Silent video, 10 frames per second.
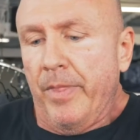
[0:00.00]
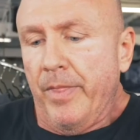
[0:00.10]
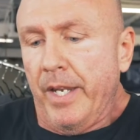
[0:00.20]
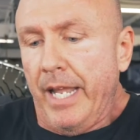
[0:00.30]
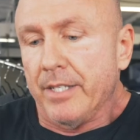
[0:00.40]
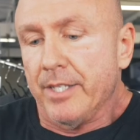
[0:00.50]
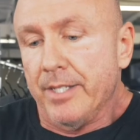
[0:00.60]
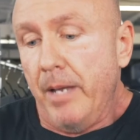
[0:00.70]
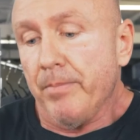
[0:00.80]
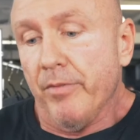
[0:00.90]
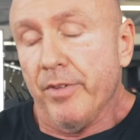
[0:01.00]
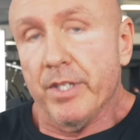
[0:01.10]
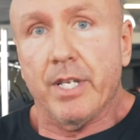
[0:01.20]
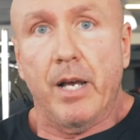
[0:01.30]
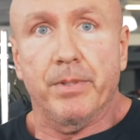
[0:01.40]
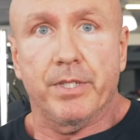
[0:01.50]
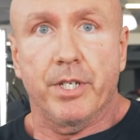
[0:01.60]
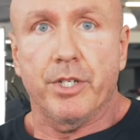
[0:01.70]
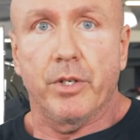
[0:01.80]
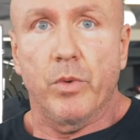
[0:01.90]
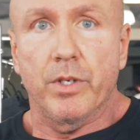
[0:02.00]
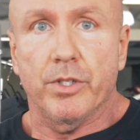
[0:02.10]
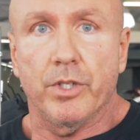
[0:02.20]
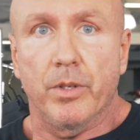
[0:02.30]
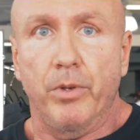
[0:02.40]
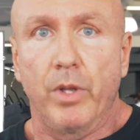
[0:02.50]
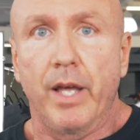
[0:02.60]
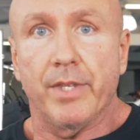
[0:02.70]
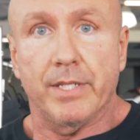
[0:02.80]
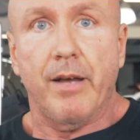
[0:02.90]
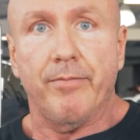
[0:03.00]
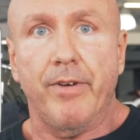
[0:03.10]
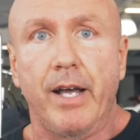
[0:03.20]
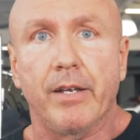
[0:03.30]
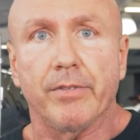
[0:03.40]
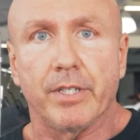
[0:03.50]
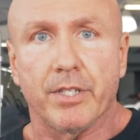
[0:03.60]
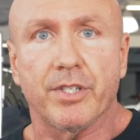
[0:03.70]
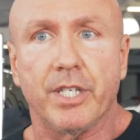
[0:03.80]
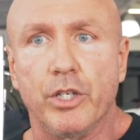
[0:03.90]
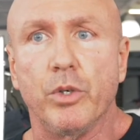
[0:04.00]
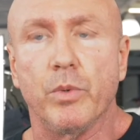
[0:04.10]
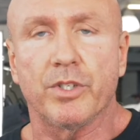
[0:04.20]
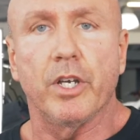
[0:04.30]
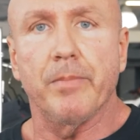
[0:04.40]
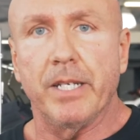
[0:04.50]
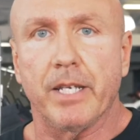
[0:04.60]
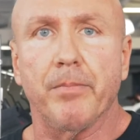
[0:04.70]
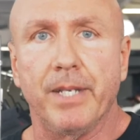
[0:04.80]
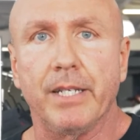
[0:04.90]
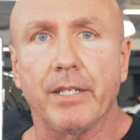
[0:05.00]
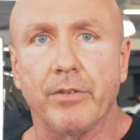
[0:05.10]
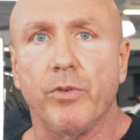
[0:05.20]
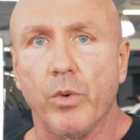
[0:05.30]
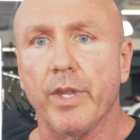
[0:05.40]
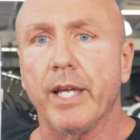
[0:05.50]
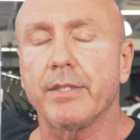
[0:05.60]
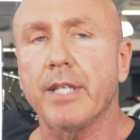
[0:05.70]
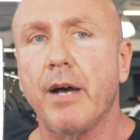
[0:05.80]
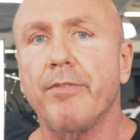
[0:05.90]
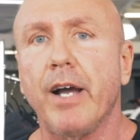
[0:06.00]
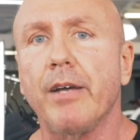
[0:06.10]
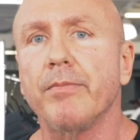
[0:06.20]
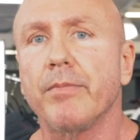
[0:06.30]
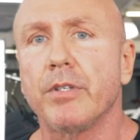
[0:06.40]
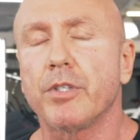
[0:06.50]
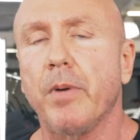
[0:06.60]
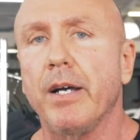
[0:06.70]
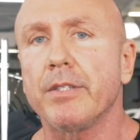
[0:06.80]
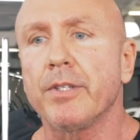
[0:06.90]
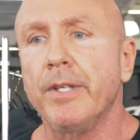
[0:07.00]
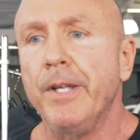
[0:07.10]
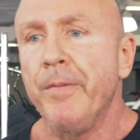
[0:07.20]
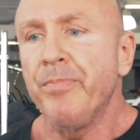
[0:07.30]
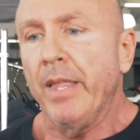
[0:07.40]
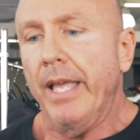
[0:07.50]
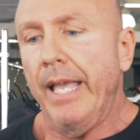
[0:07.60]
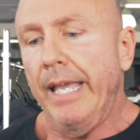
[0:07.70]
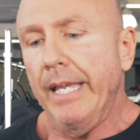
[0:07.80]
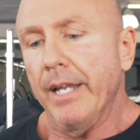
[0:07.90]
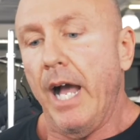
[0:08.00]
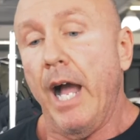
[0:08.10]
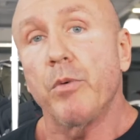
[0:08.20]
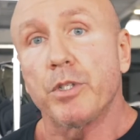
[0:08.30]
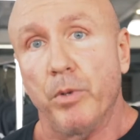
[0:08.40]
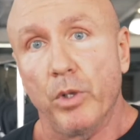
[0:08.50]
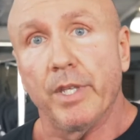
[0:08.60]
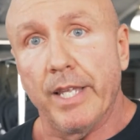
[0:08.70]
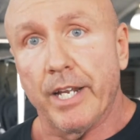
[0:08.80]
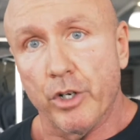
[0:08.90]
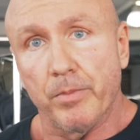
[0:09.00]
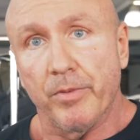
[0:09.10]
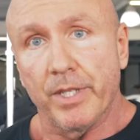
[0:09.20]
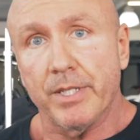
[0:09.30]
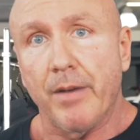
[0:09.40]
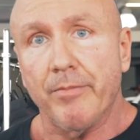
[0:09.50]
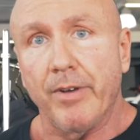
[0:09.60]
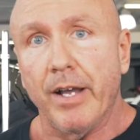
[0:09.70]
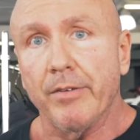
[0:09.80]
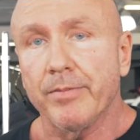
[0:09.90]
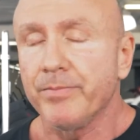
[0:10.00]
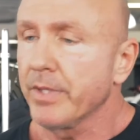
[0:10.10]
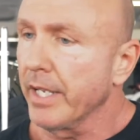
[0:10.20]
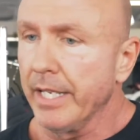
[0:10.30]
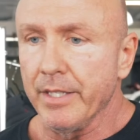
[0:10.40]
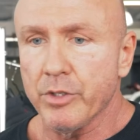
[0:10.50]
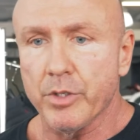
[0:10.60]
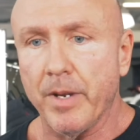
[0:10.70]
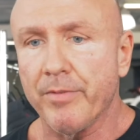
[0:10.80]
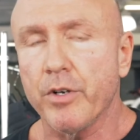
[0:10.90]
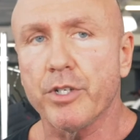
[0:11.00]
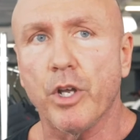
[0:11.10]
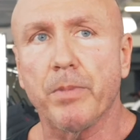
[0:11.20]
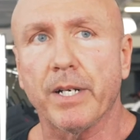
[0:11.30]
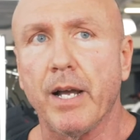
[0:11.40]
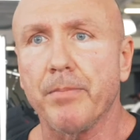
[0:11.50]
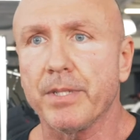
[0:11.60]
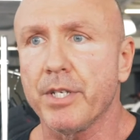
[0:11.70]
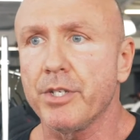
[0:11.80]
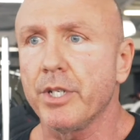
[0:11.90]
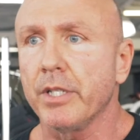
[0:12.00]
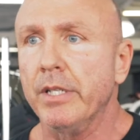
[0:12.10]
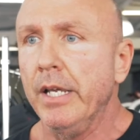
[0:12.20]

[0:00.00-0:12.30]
the next step of this competition was to pull out the top five and to see who was going to be competing for that top five spots. And I was pulled in that group of the top five. Again, this was my first open competition.